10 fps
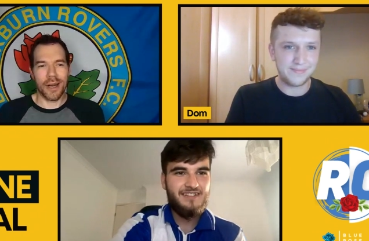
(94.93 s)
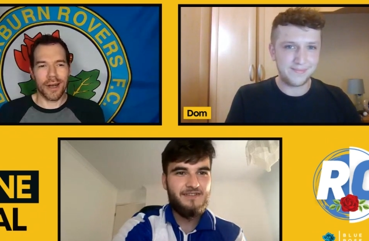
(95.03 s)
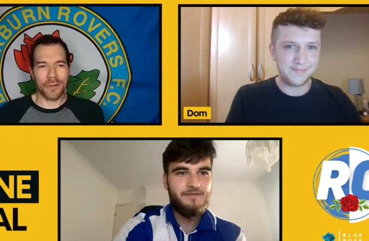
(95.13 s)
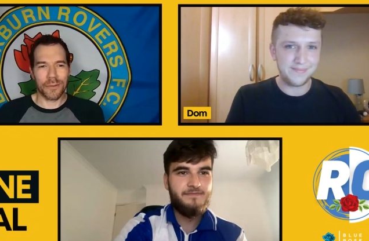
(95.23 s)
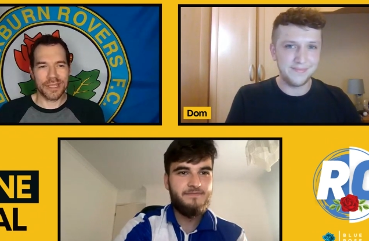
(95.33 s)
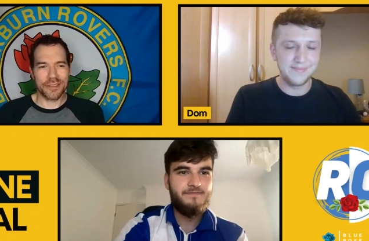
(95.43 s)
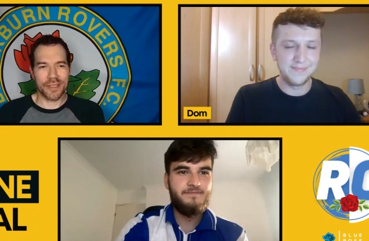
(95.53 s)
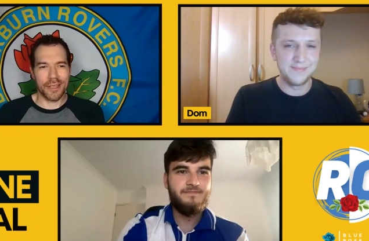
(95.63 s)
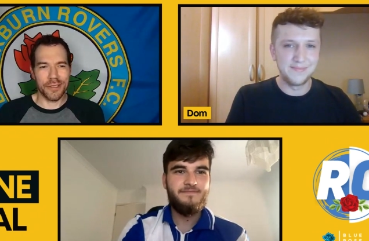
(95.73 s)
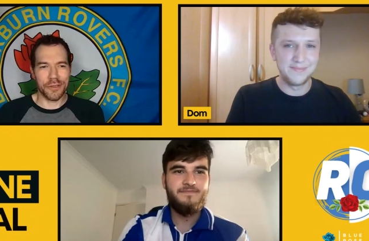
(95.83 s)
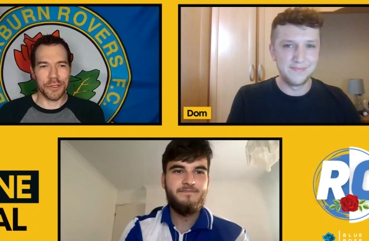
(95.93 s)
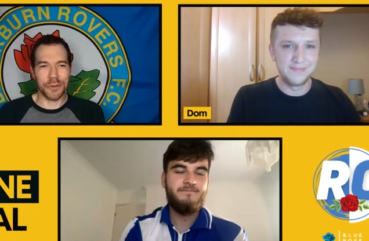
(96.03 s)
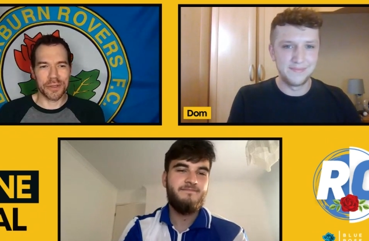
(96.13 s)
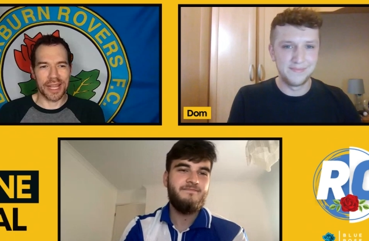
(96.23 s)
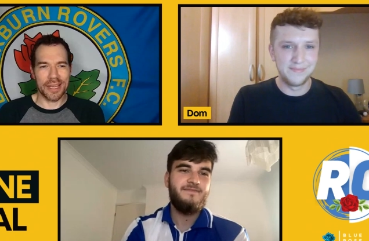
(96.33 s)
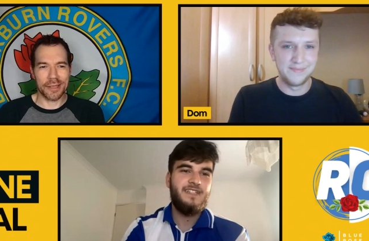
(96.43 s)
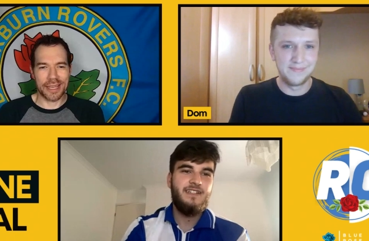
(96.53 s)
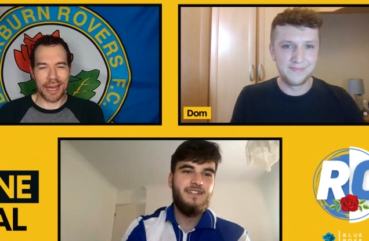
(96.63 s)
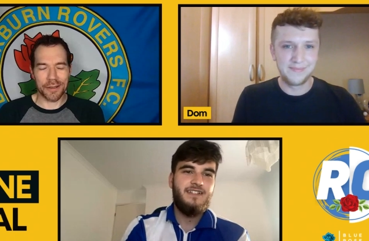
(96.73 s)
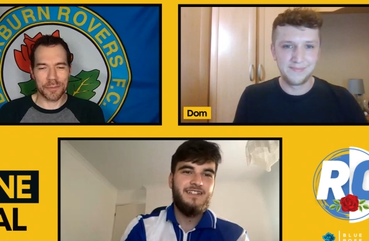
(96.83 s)
Speaker 1: uh, what say do you like
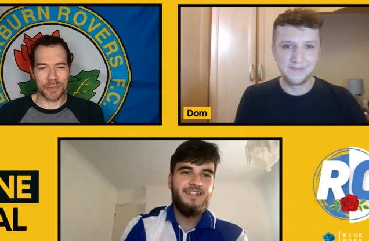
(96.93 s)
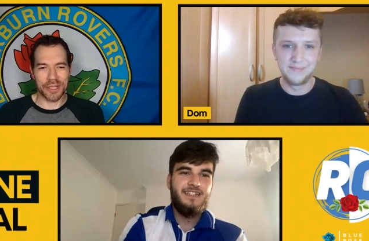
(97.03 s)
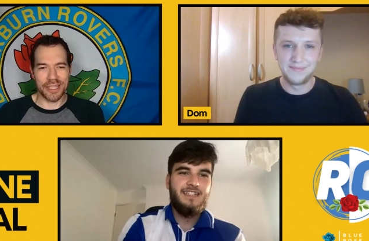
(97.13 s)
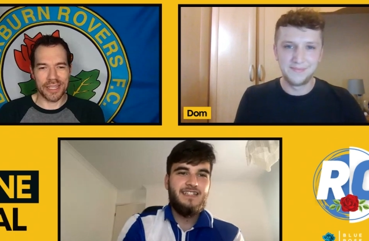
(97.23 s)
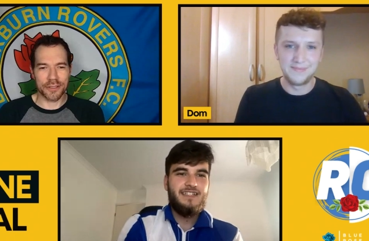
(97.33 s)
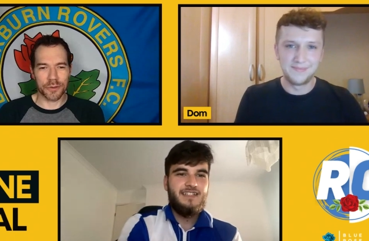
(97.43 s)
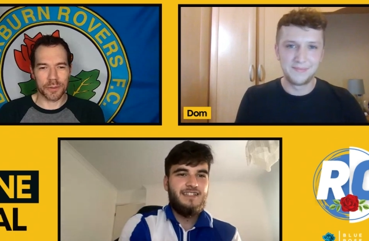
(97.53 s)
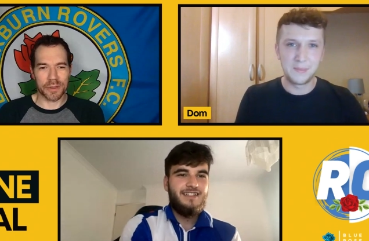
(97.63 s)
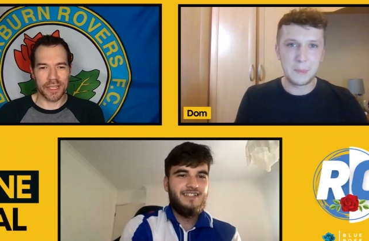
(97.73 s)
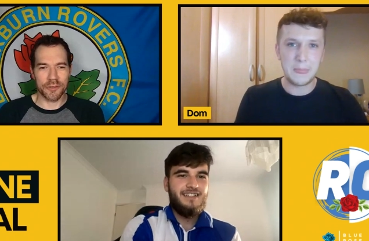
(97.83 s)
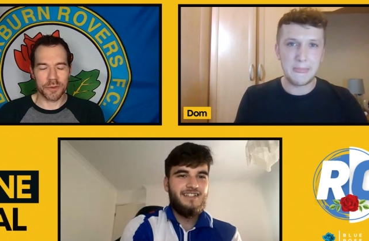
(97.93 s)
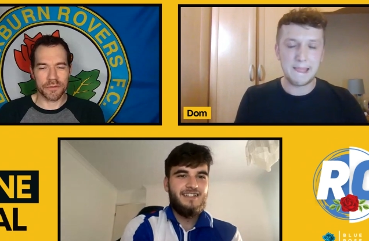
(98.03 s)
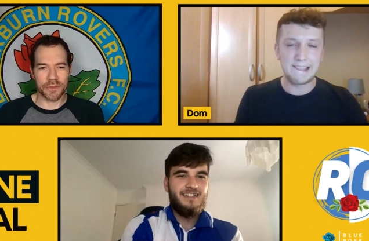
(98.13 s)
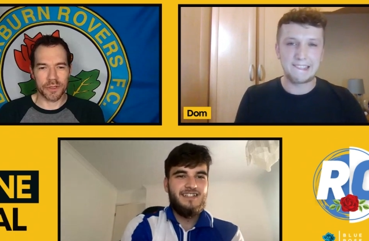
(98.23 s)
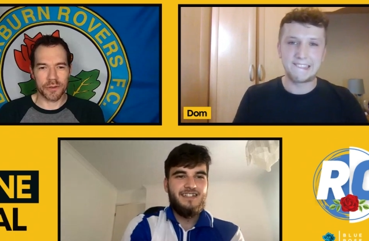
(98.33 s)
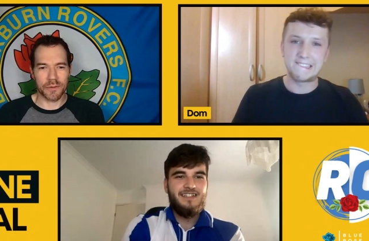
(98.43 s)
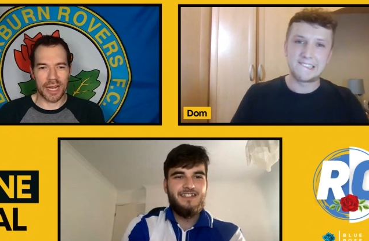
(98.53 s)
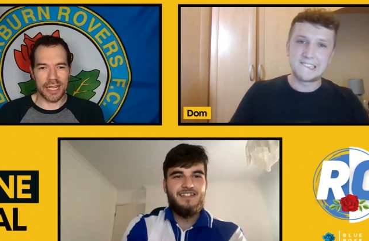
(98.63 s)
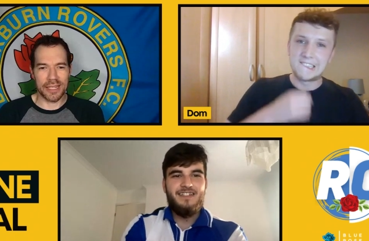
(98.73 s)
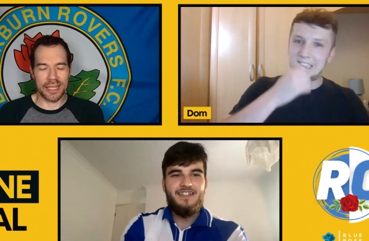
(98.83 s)
Colin Brittain as a replacement for
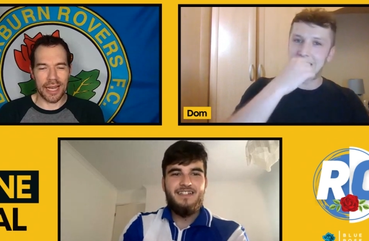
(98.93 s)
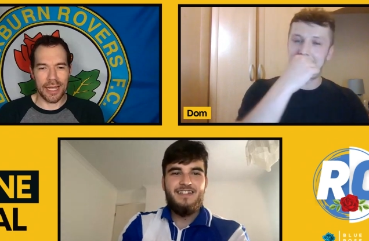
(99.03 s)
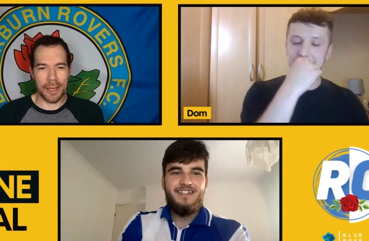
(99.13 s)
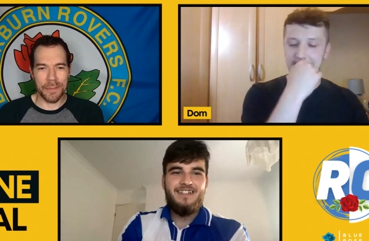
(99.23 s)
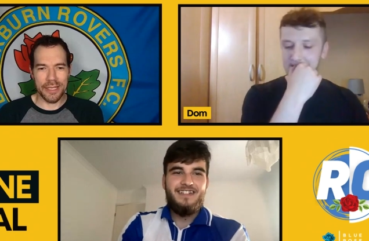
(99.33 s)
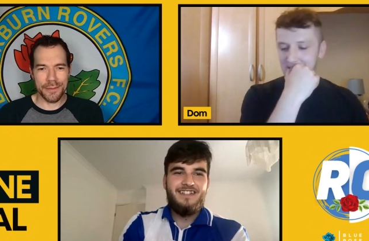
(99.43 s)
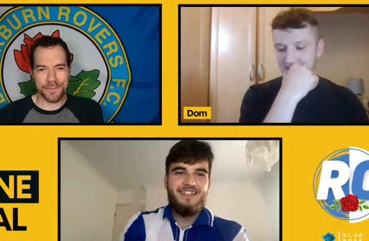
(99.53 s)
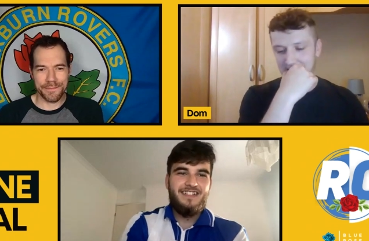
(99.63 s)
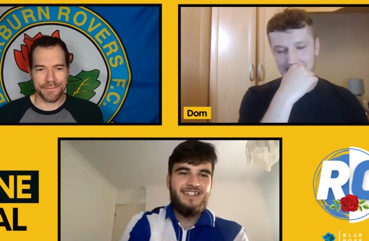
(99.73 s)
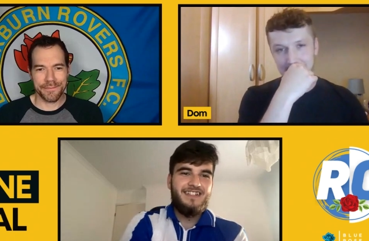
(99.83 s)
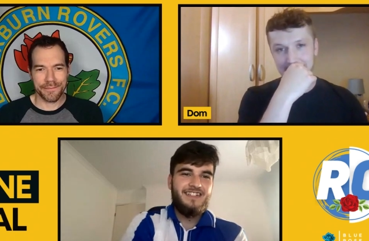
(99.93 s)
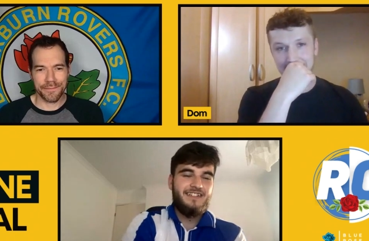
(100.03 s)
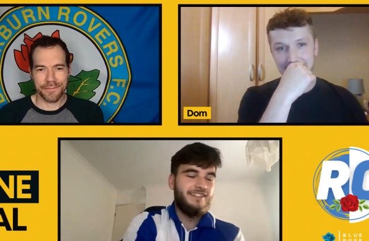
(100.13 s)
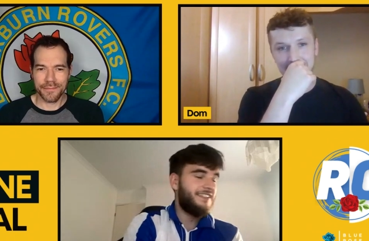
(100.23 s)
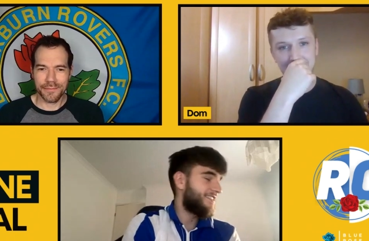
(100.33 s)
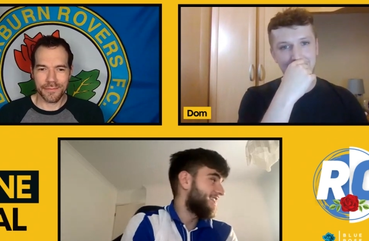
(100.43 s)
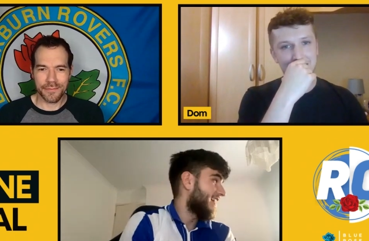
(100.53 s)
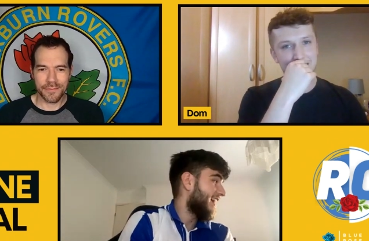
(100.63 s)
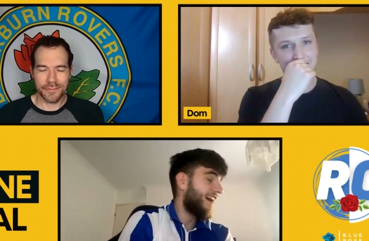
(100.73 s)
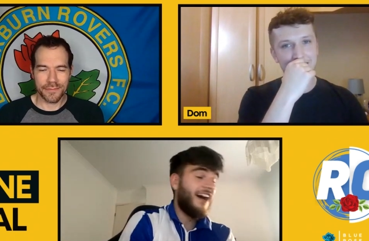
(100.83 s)
Ryan Nyambe?
Speaker 2: Listen,
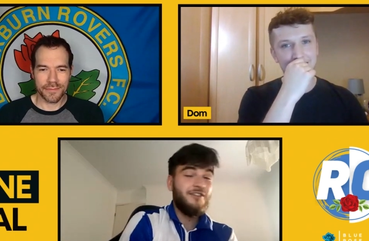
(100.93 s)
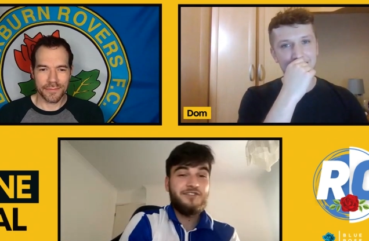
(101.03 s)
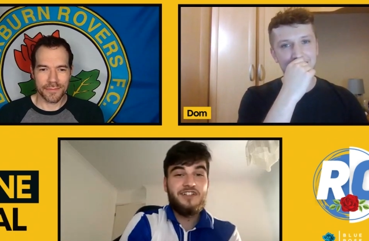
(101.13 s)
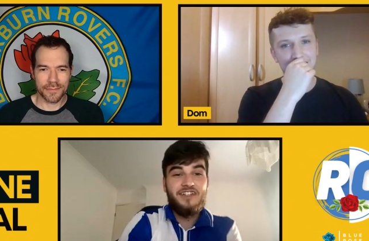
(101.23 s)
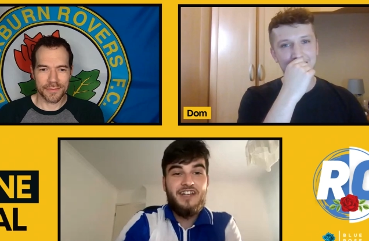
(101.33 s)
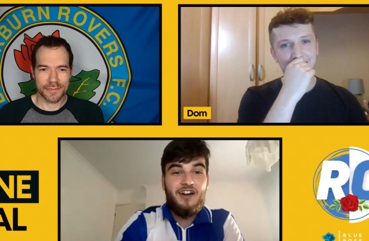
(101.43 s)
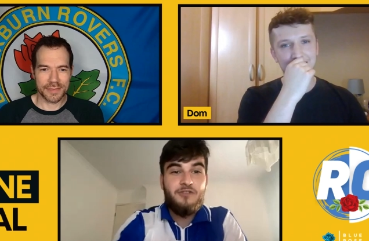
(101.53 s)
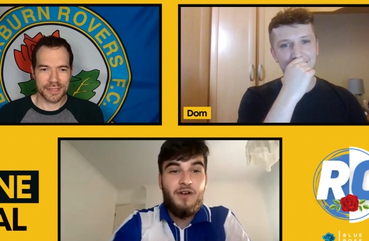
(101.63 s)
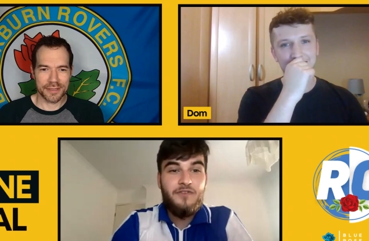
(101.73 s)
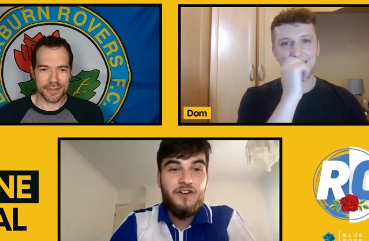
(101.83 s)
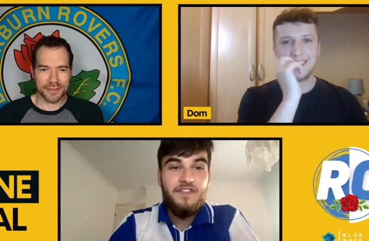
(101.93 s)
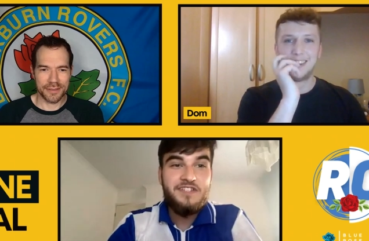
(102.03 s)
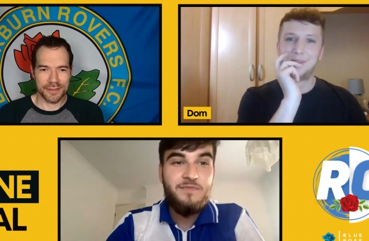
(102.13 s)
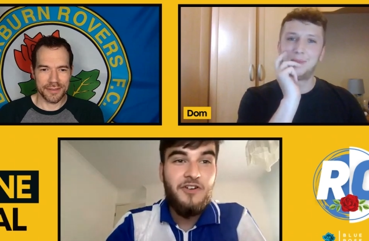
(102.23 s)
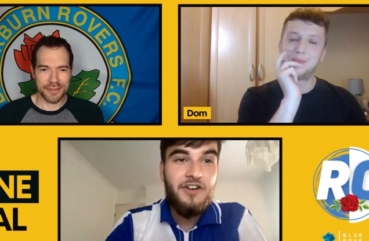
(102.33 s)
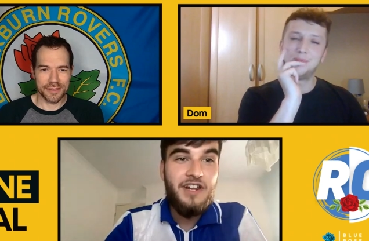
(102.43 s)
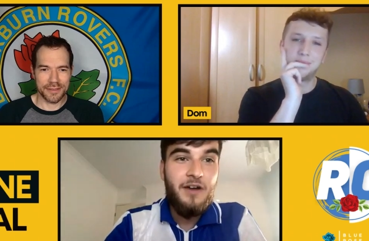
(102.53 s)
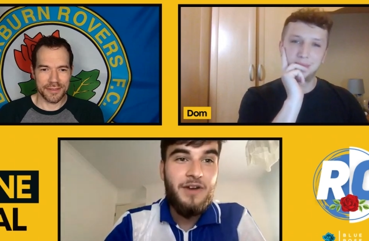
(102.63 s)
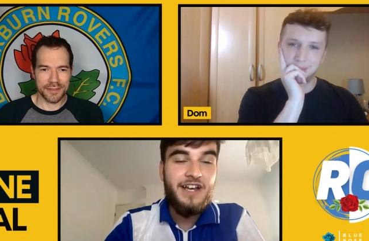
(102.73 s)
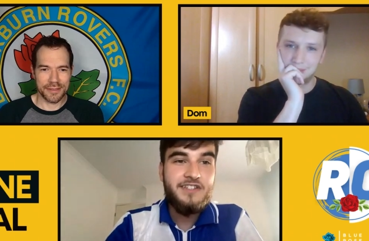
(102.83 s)
I, I, was looking down at my phone this morning
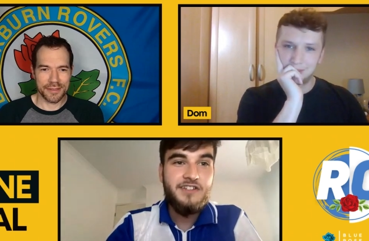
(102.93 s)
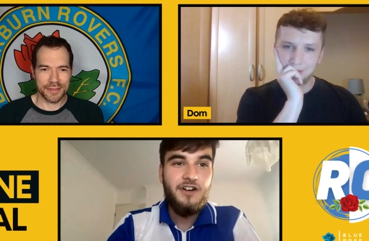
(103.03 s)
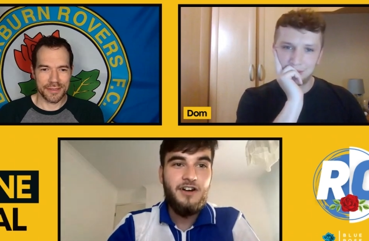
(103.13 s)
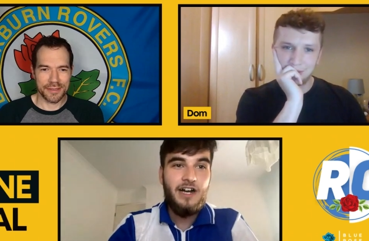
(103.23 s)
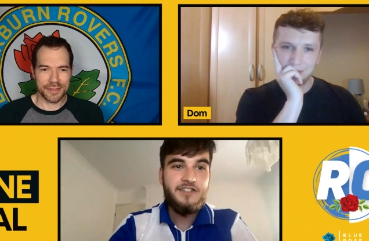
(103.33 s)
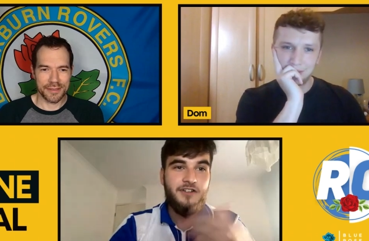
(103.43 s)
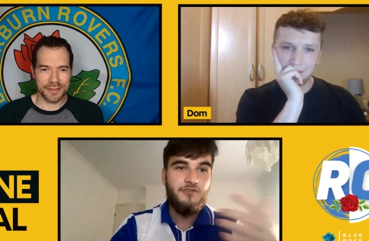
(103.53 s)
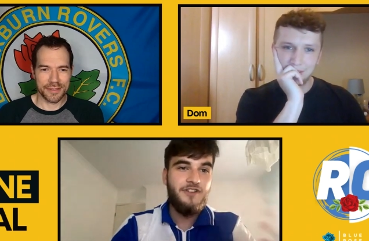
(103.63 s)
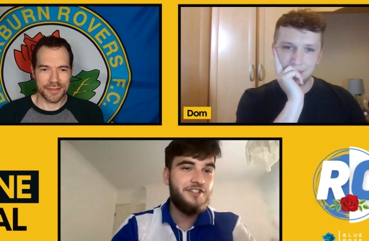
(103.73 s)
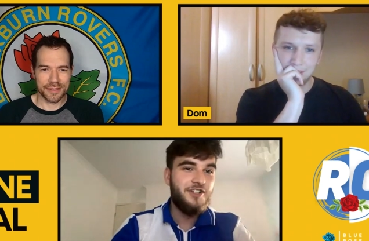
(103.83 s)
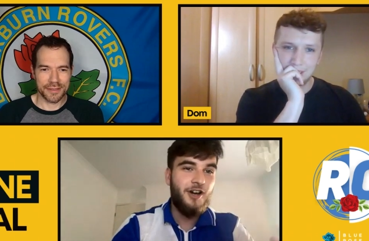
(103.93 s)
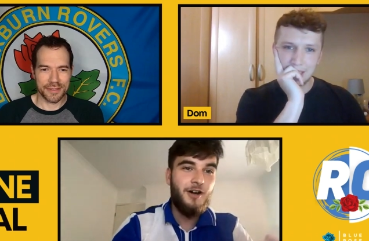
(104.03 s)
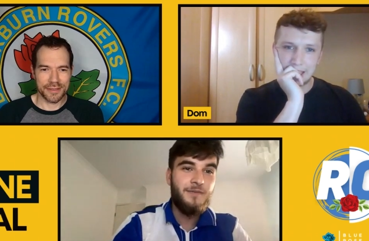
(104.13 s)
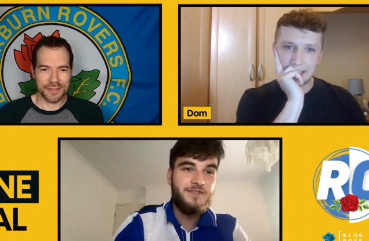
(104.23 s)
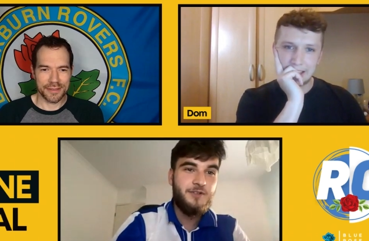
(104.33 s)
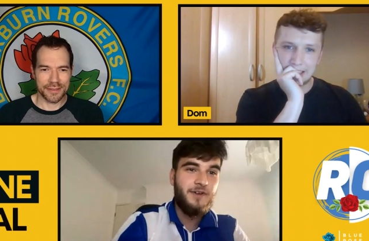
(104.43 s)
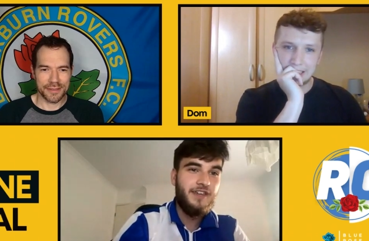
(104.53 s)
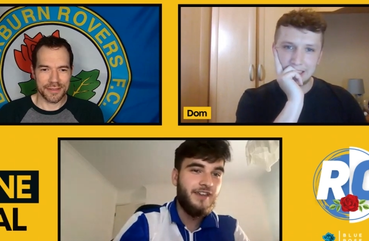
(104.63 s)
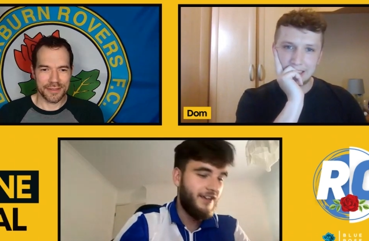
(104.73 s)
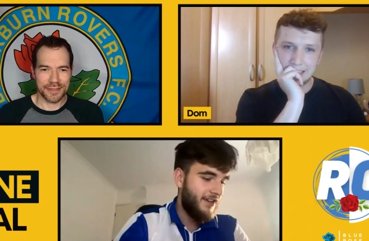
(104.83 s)
and when I saw I saw Rich Sharpe tweet,